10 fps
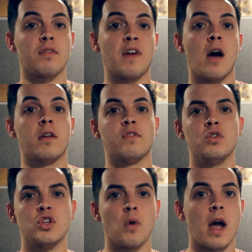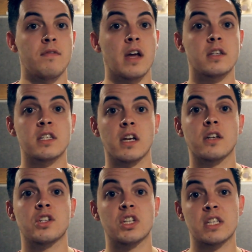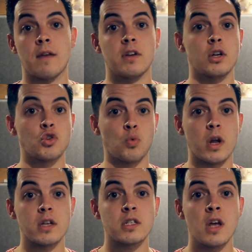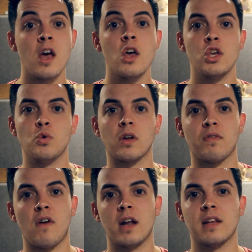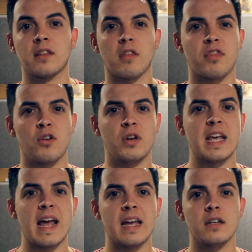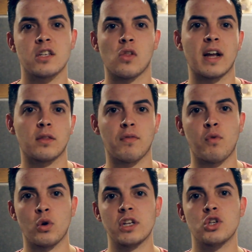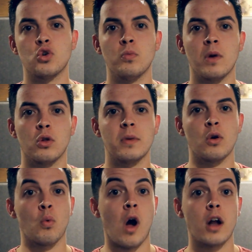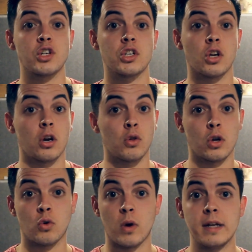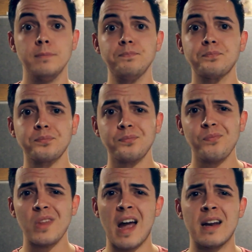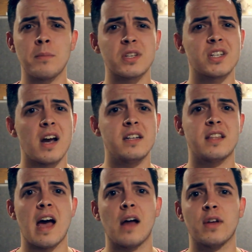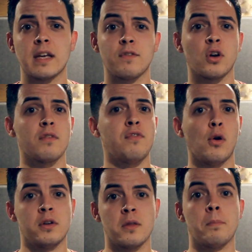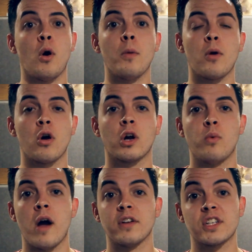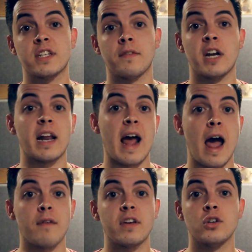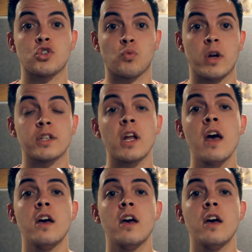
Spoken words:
have found, if you do have that 6 to 7-inch wrist, you can find that the 38 to the 42 millimeter watches are going to look great. And then besides that, if you're going to fall into the ballpark around a 7.5-inch wrist